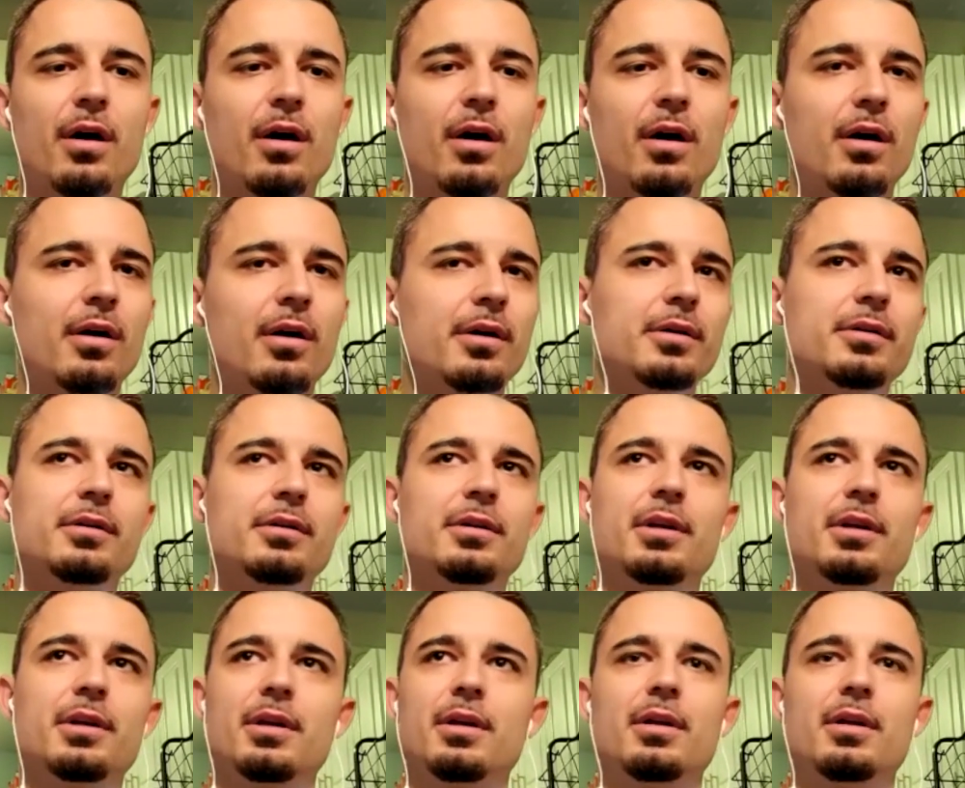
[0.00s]
Kevin
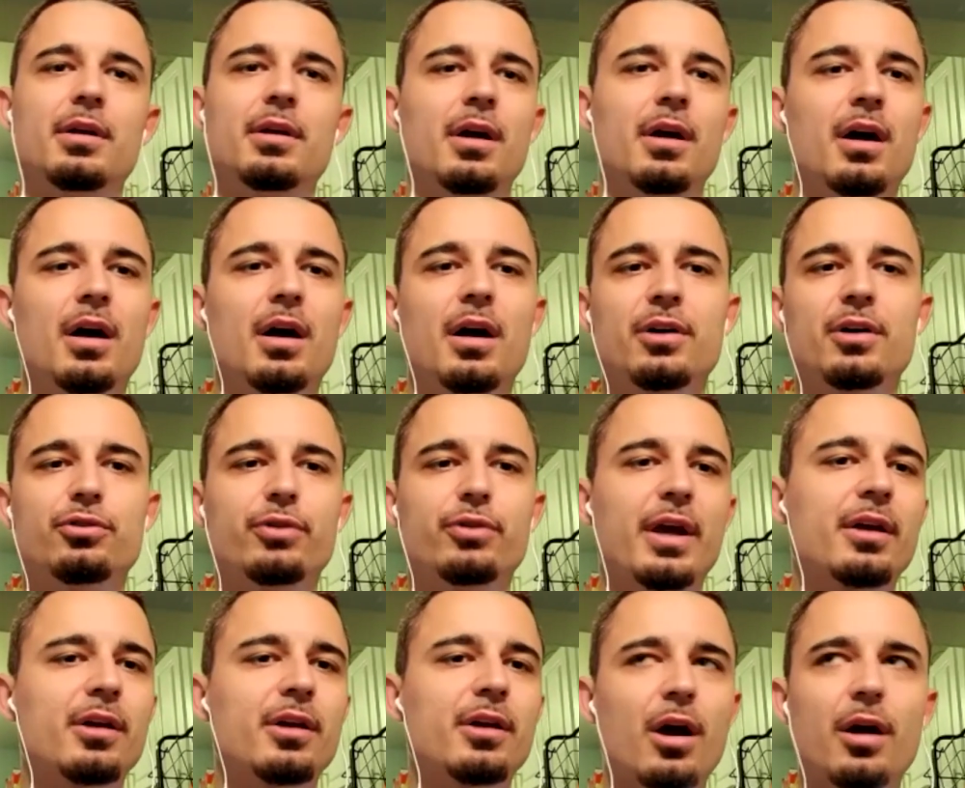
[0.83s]
Hart,
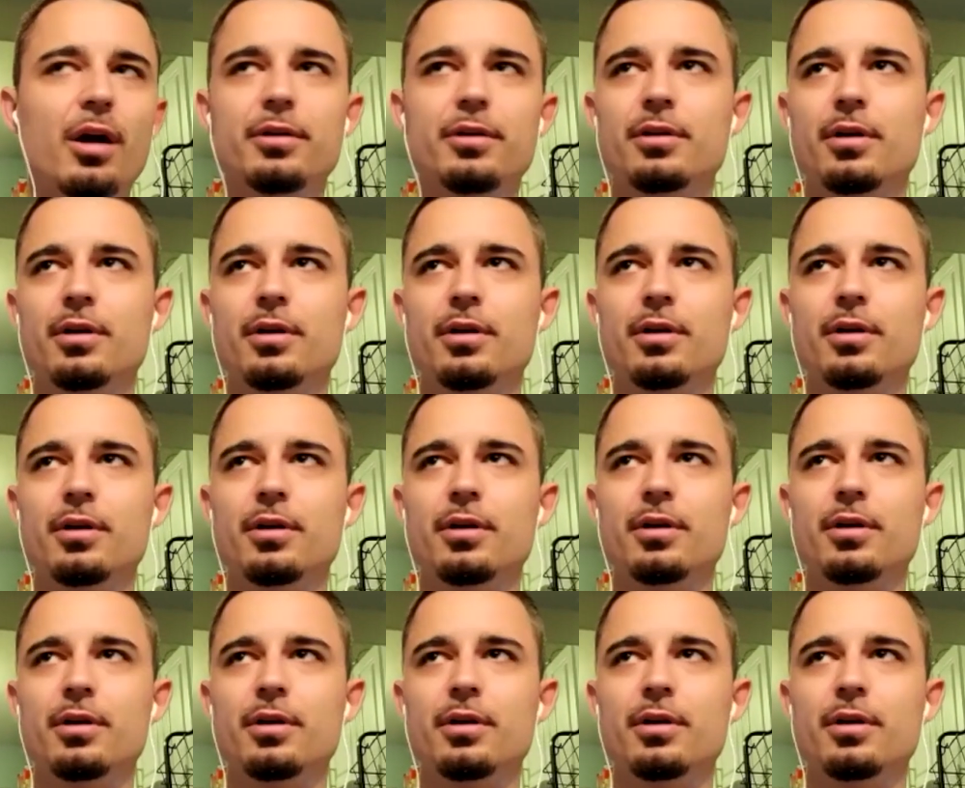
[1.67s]
Grant
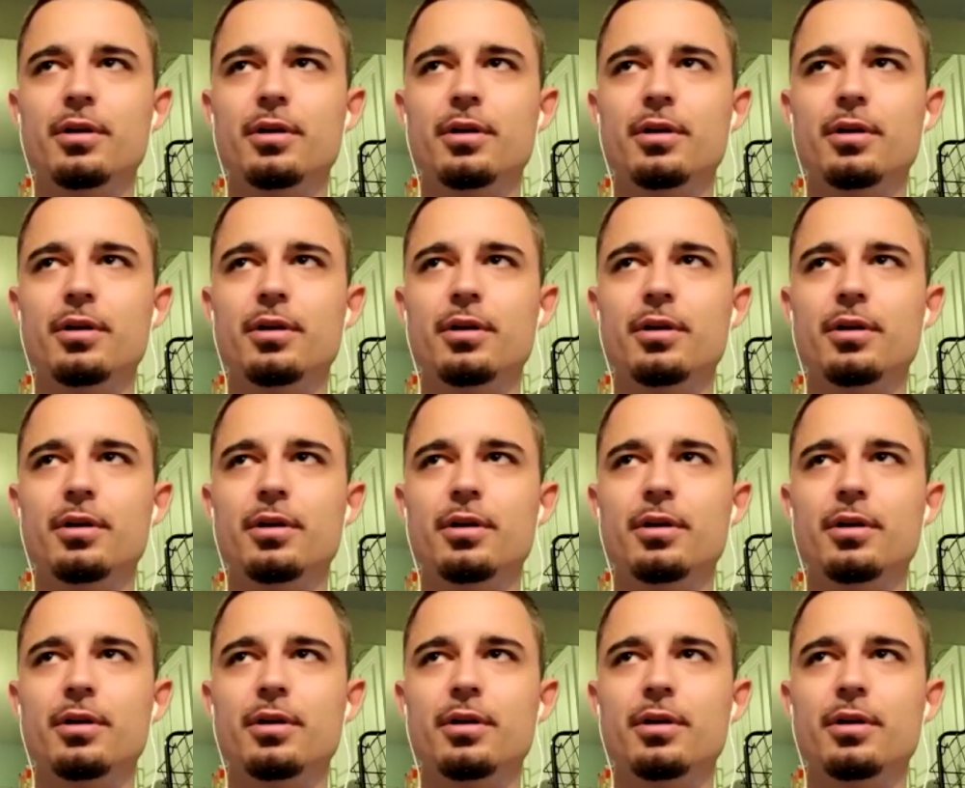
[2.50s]
Cardone,